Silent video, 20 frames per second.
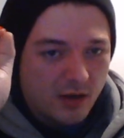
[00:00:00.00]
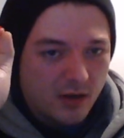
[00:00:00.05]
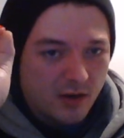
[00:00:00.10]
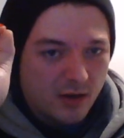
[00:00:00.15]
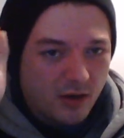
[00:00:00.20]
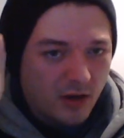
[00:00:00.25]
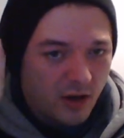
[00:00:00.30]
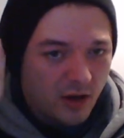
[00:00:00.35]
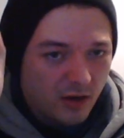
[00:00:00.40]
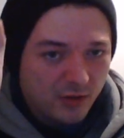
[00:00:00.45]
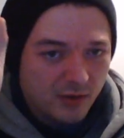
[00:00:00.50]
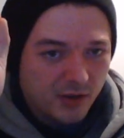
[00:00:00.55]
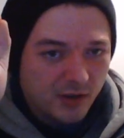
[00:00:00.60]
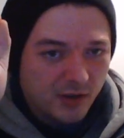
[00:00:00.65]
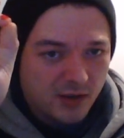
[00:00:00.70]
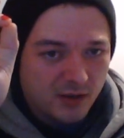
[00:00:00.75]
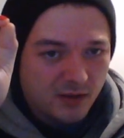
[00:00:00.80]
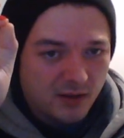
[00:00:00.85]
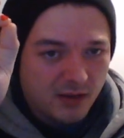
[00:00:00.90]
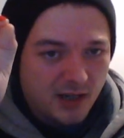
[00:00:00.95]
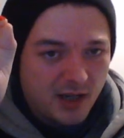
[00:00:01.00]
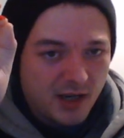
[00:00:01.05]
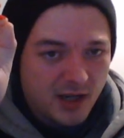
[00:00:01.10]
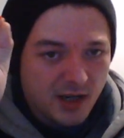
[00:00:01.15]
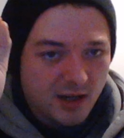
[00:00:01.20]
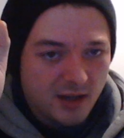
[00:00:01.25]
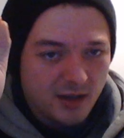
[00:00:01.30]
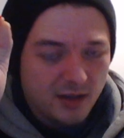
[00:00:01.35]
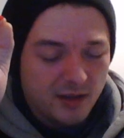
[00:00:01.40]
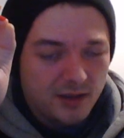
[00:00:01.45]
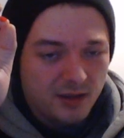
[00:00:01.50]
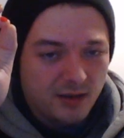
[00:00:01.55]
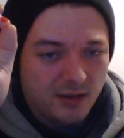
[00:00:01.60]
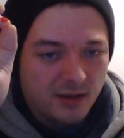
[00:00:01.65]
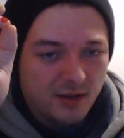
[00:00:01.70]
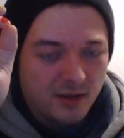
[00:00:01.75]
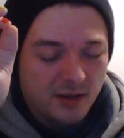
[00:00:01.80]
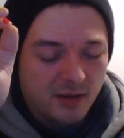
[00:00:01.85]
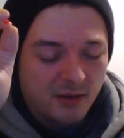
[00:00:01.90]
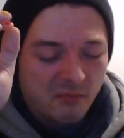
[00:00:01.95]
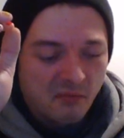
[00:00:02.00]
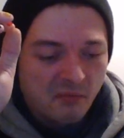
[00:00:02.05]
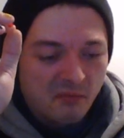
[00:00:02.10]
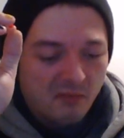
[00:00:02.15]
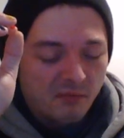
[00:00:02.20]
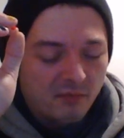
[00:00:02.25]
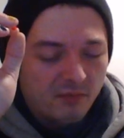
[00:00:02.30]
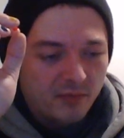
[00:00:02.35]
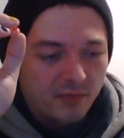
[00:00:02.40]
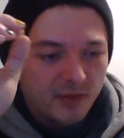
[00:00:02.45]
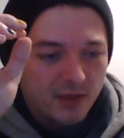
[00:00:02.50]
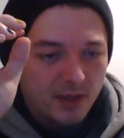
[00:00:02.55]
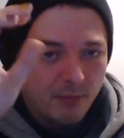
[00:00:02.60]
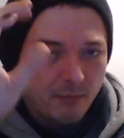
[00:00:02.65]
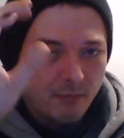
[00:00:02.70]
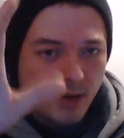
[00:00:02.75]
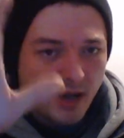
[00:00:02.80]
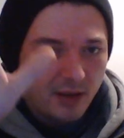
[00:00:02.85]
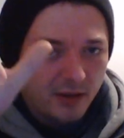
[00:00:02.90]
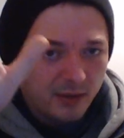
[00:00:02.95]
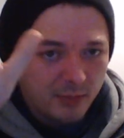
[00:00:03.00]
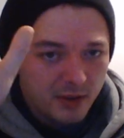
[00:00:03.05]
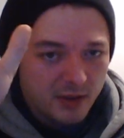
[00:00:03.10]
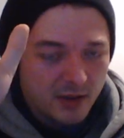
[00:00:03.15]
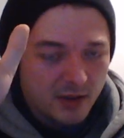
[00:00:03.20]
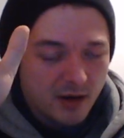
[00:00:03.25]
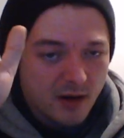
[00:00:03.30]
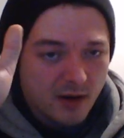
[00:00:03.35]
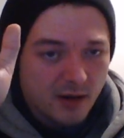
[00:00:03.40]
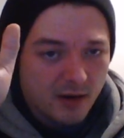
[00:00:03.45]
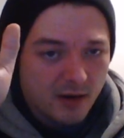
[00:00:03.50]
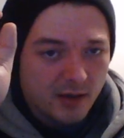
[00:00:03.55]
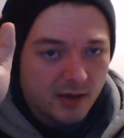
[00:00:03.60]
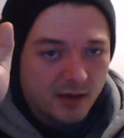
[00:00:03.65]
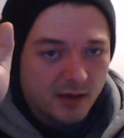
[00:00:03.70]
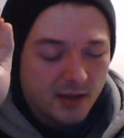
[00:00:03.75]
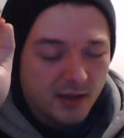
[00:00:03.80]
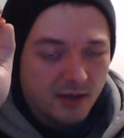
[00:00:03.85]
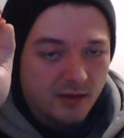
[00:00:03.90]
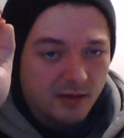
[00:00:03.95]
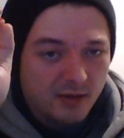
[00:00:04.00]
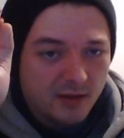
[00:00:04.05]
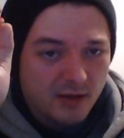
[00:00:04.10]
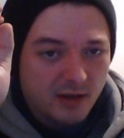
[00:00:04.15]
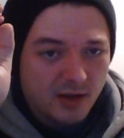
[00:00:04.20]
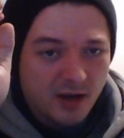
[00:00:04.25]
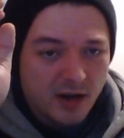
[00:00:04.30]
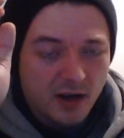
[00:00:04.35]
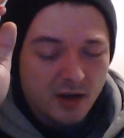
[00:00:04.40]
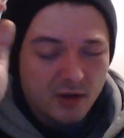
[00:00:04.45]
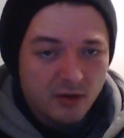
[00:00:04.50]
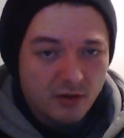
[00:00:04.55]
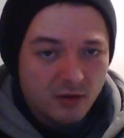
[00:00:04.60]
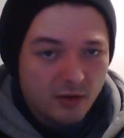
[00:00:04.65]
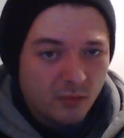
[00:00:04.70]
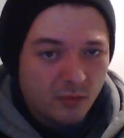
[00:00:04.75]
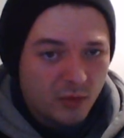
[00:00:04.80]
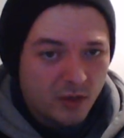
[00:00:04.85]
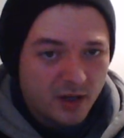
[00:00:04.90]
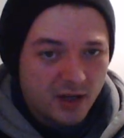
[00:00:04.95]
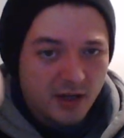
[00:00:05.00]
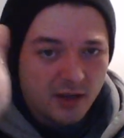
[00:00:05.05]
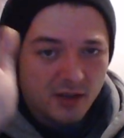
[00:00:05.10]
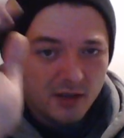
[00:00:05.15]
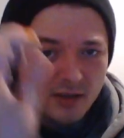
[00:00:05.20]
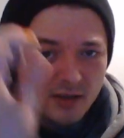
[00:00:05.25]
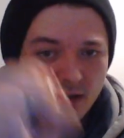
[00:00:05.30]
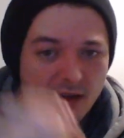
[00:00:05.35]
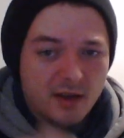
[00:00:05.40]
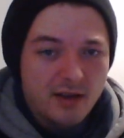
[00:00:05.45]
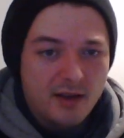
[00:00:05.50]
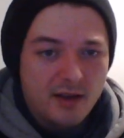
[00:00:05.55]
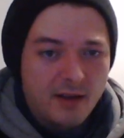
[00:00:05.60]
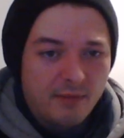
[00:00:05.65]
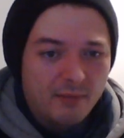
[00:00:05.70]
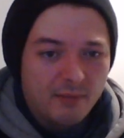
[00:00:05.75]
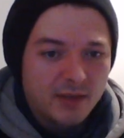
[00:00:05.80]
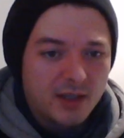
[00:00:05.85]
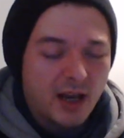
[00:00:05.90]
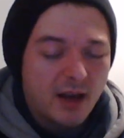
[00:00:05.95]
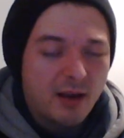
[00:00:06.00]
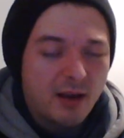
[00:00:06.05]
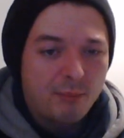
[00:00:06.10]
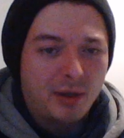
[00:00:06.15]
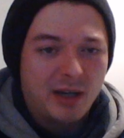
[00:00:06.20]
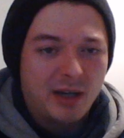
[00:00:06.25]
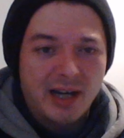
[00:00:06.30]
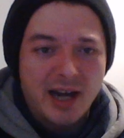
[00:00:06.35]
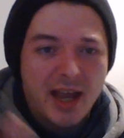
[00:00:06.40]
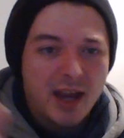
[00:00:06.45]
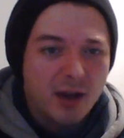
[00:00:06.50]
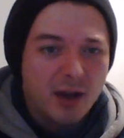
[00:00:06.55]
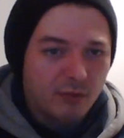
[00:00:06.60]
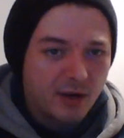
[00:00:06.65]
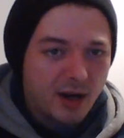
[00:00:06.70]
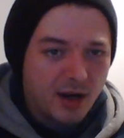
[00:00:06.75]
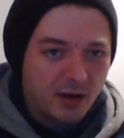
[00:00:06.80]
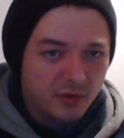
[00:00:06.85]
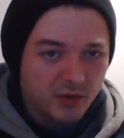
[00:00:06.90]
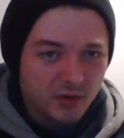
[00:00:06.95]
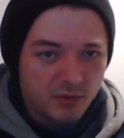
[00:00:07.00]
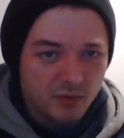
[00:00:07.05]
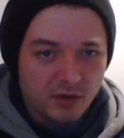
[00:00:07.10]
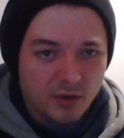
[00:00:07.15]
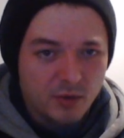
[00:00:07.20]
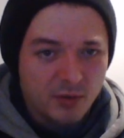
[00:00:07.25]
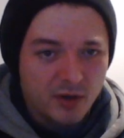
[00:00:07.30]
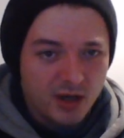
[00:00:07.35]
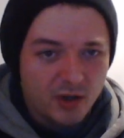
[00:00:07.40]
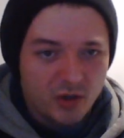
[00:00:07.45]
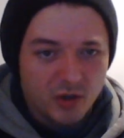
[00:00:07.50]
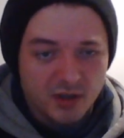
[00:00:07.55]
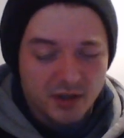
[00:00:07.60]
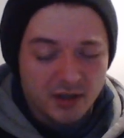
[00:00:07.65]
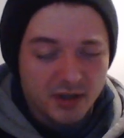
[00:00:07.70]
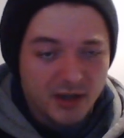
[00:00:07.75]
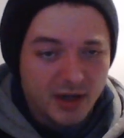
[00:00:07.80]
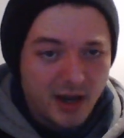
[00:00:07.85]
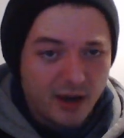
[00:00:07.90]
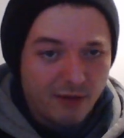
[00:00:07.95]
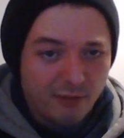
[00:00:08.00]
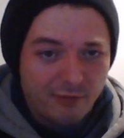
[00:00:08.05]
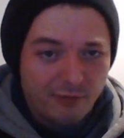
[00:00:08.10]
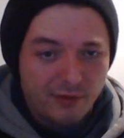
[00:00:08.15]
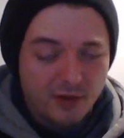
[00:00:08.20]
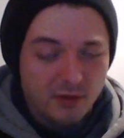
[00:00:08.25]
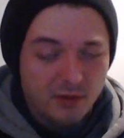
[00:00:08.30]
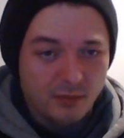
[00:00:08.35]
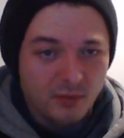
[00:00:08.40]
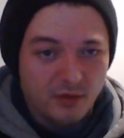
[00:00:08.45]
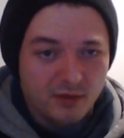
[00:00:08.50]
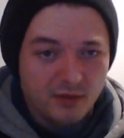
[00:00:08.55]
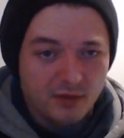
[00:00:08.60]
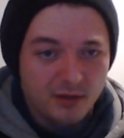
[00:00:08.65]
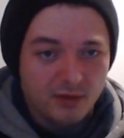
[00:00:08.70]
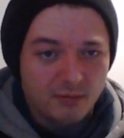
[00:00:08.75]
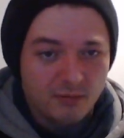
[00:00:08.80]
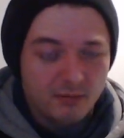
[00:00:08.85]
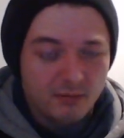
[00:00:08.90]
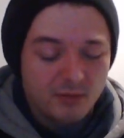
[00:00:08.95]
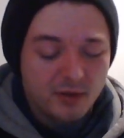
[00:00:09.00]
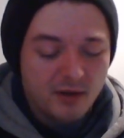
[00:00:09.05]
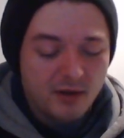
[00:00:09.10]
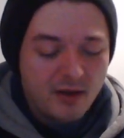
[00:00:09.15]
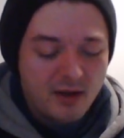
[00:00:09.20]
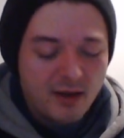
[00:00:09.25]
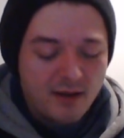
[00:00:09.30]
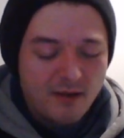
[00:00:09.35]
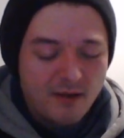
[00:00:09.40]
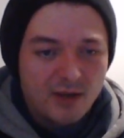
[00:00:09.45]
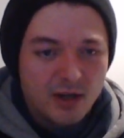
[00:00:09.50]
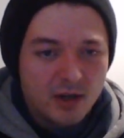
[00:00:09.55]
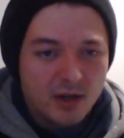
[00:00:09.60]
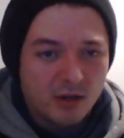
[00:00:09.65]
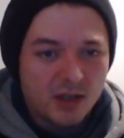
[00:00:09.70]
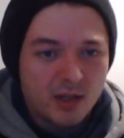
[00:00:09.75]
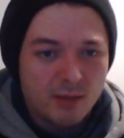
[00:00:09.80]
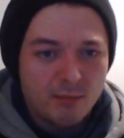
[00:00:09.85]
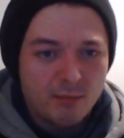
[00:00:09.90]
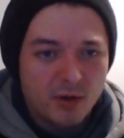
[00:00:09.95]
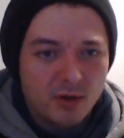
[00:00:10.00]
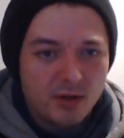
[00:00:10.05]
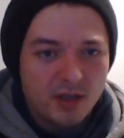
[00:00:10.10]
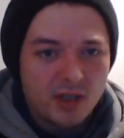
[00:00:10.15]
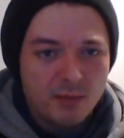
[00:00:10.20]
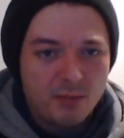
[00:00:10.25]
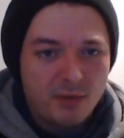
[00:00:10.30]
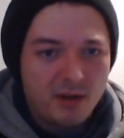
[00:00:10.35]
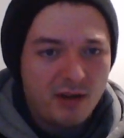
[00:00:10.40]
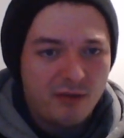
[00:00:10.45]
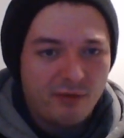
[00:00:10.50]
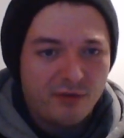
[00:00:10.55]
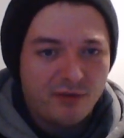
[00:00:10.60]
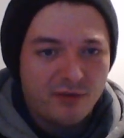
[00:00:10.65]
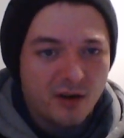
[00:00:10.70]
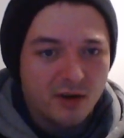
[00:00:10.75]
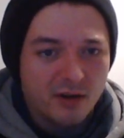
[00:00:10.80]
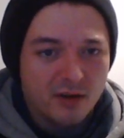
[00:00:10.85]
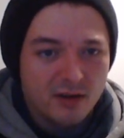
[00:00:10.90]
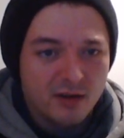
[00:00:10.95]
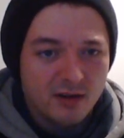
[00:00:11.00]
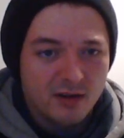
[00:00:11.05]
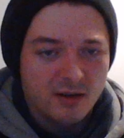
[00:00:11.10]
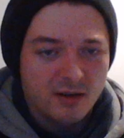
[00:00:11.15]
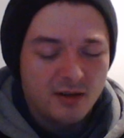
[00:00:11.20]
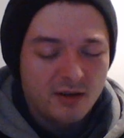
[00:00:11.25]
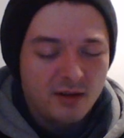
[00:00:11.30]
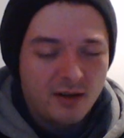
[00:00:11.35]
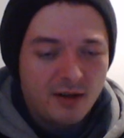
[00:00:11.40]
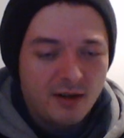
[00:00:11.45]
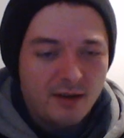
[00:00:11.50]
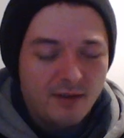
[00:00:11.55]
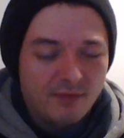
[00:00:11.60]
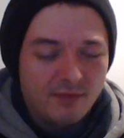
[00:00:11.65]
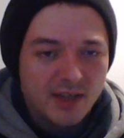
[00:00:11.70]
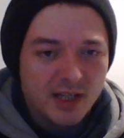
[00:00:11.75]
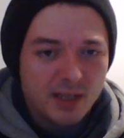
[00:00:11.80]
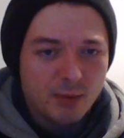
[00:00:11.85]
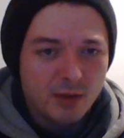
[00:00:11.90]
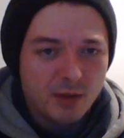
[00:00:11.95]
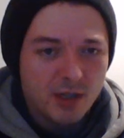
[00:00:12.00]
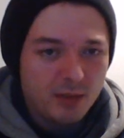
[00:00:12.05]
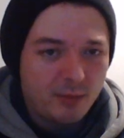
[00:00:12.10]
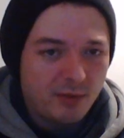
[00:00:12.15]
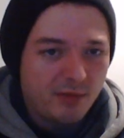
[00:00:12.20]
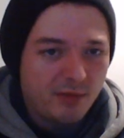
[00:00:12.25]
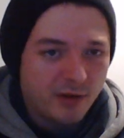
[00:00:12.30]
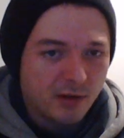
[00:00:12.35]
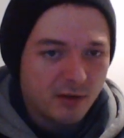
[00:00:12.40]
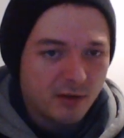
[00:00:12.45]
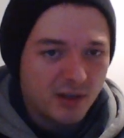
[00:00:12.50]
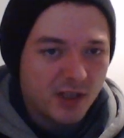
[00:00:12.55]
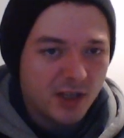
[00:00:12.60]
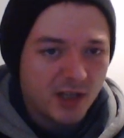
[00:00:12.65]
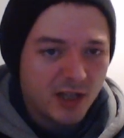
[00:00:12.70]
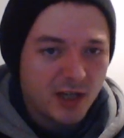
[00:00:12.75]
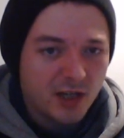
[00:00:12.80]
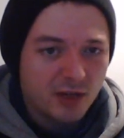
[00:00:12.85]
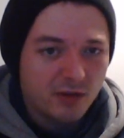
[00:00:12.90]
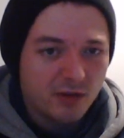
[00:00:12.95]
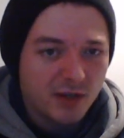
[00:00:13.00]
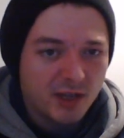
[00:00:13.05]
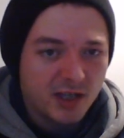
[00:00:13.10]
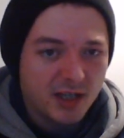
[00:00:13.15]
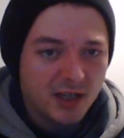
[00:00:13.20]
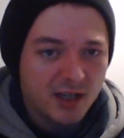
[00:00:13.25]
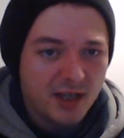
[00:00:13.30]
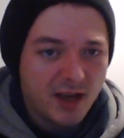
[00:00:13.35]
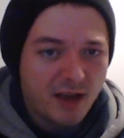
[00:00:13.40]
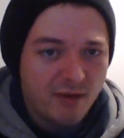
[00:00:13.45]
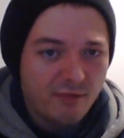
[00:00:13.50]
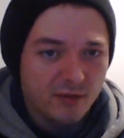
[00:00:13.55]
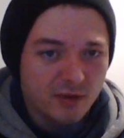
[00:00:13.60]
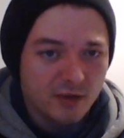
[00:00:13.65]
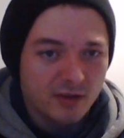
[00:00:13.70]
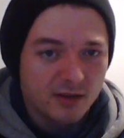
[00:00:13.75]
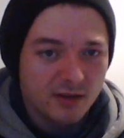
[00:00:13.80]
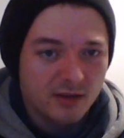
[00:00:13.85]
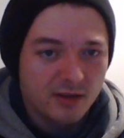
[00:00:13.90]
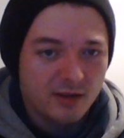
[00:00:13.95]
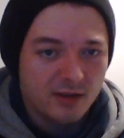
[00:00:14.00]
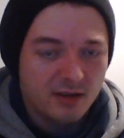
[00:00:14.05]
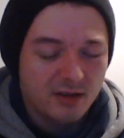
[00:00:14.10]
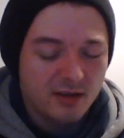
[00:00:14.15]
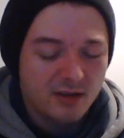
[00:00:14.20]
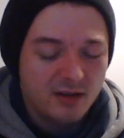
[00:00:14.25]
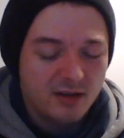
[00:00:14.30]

constant need to mathematise, and I don't know what it is, to play around with equations and have fun with them. They're not supposed to be fun. They're supposed to be very serious endeavours,